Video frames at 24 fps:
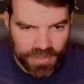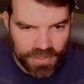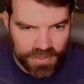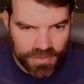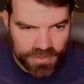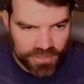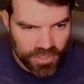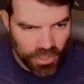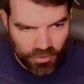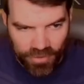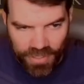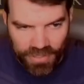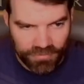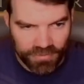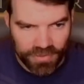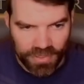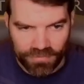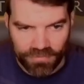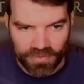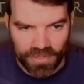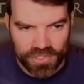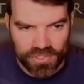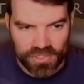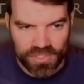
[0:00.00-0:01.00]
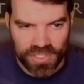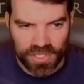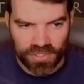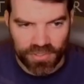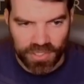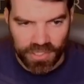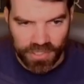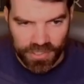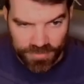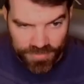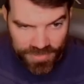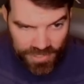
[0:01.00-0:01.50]
don't have enough legendary
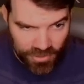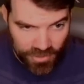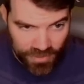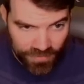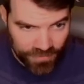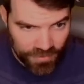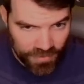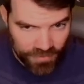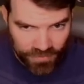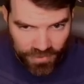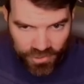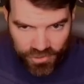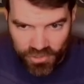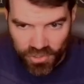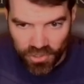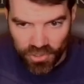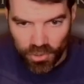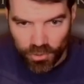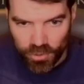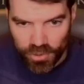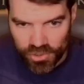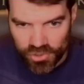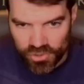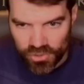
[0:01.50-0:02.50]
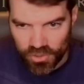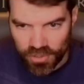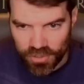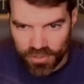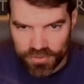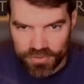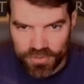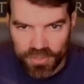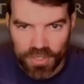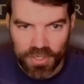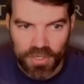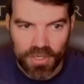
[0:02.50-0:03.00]
items. I don't have enough of these glowing
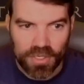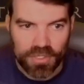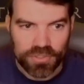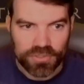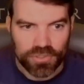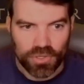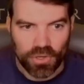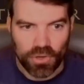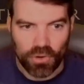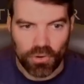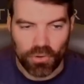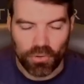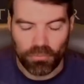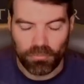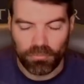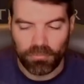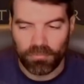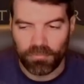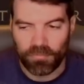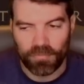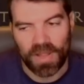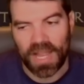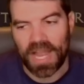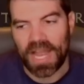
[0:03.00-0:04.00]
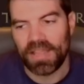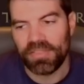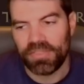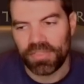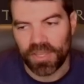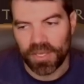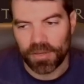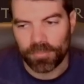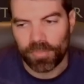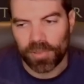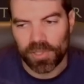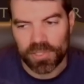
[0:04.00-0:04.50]
shards. So I
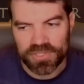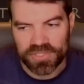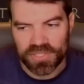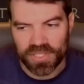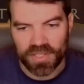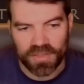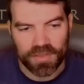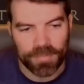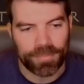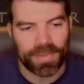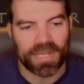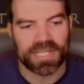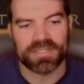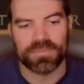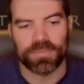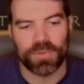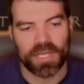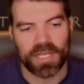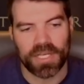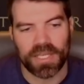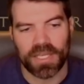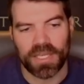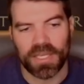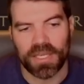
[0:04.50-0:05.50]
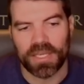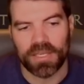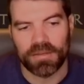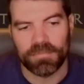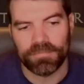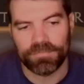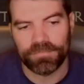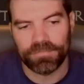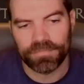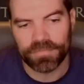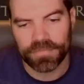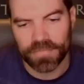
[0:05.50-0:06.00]
think personally the best way to get
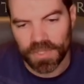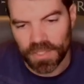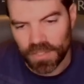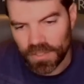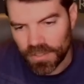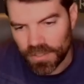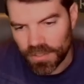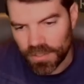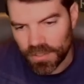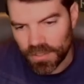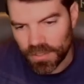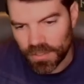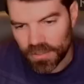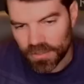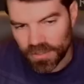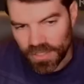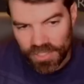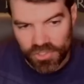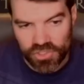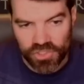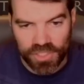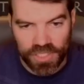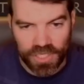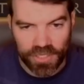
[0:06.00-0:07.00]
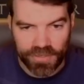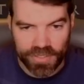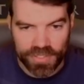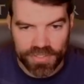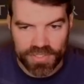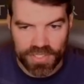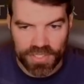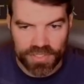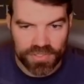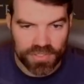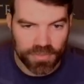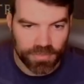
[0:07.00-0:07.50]
legendaries
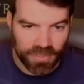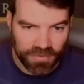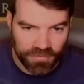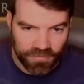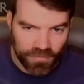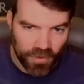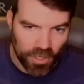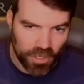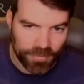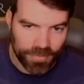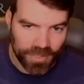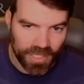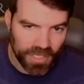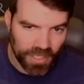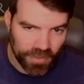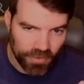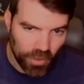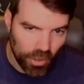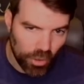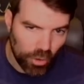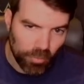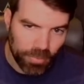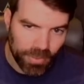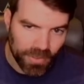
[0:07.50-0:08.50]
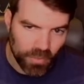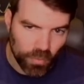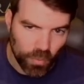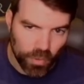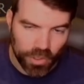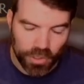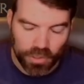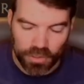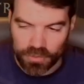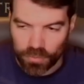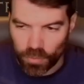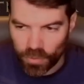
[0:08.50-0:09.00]
is to be farming in the open
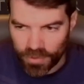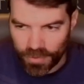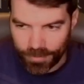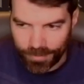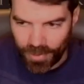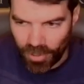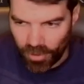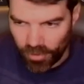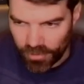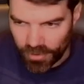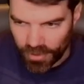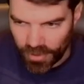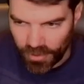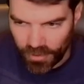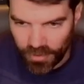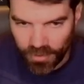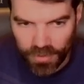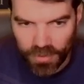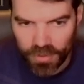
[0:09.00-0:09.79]
world with a party.